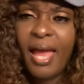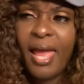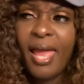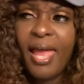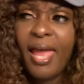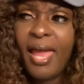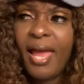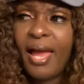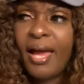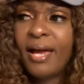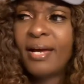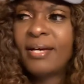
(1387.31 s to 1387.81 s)

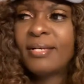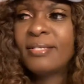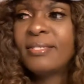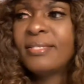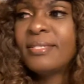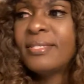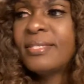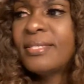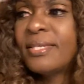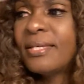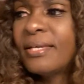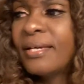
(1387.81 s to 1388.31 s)

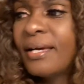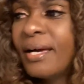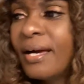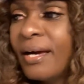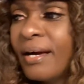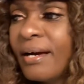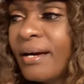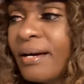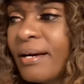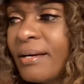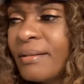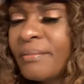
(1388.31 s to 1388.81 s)
And
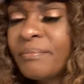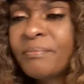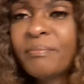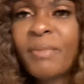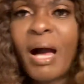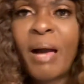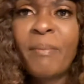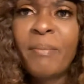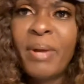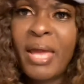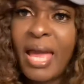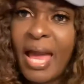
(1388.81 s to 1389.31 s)

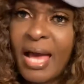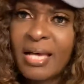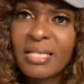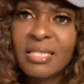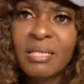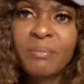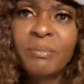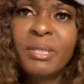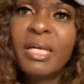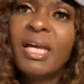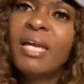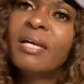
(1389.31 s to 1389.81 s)
I may
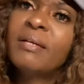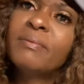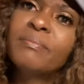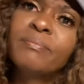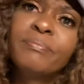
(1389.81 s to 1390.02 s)
ask him again.